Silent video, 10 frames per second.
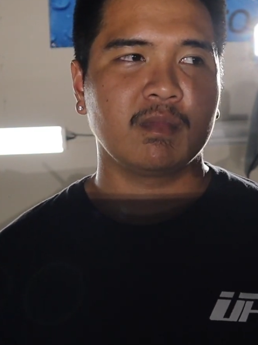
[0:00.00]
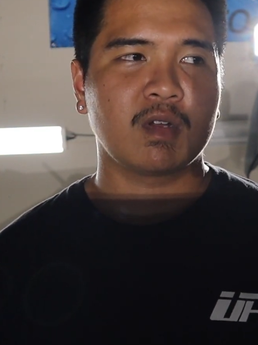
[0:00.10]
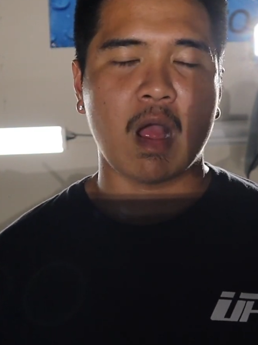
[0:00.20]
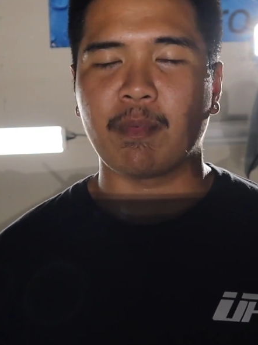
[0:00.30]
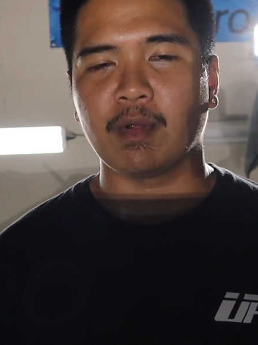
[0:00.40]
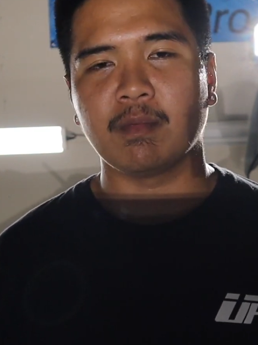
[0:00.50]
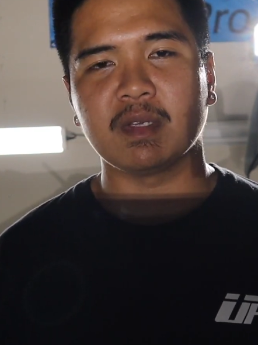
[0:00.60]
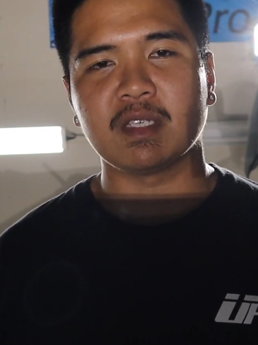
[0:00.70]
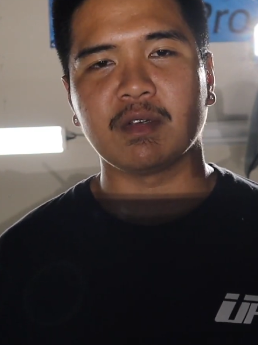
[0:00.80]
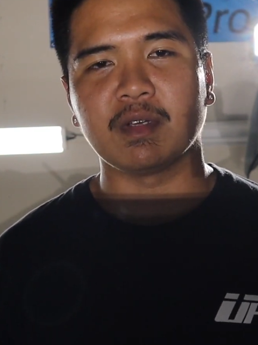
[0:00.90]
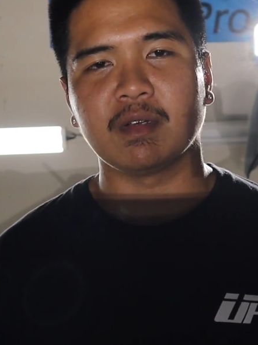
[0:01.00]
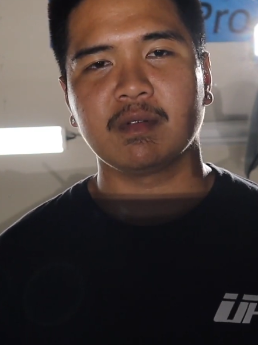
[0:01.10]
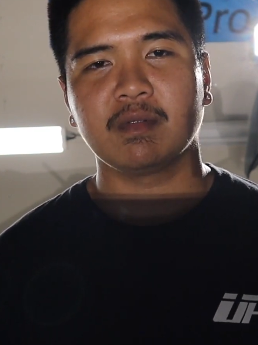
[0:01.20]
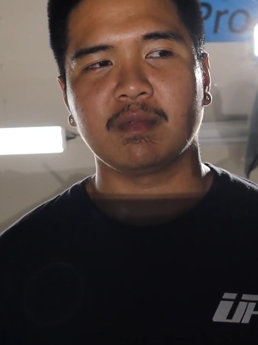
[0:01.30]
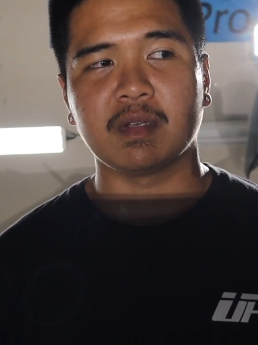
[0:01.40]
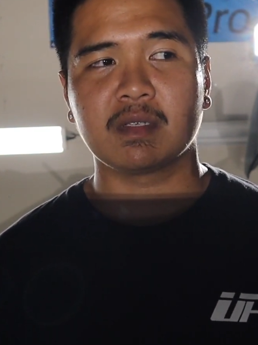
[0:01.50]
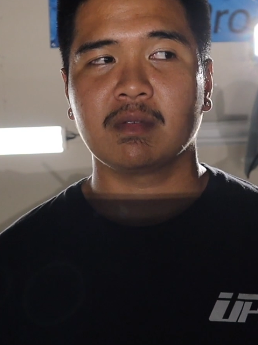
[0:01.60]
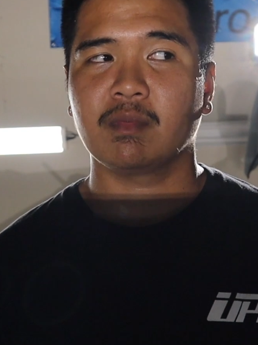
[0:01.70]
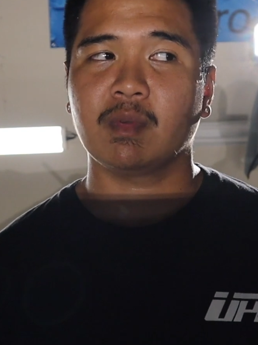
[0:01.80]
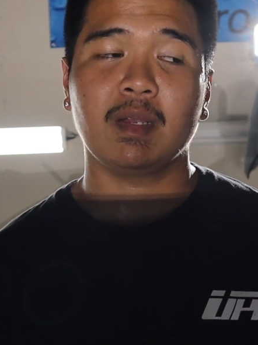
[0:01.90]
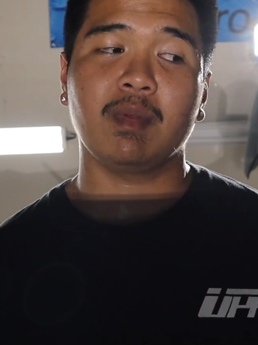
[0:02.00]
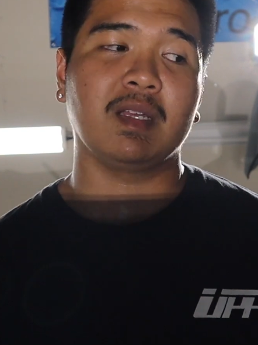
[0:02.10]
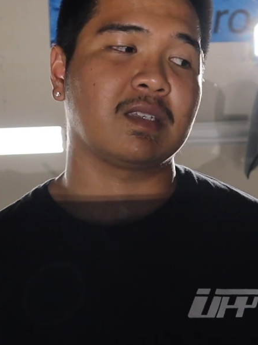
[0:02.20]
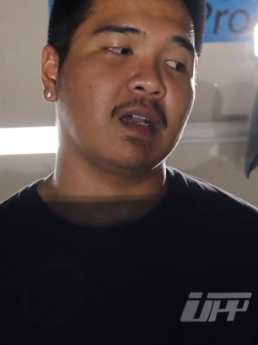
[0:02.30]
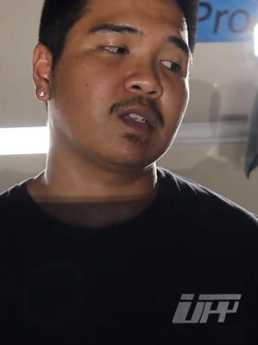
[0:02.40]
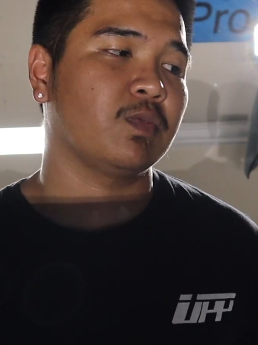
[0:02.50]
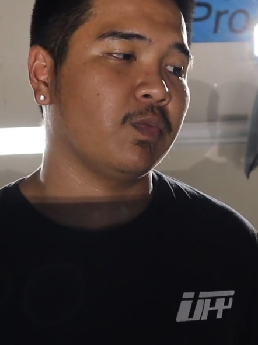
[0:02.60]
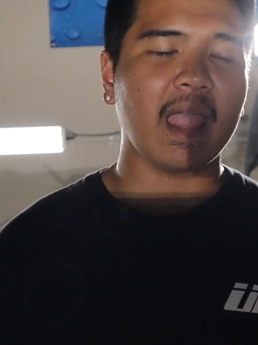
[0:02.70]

copper material, which really sucks.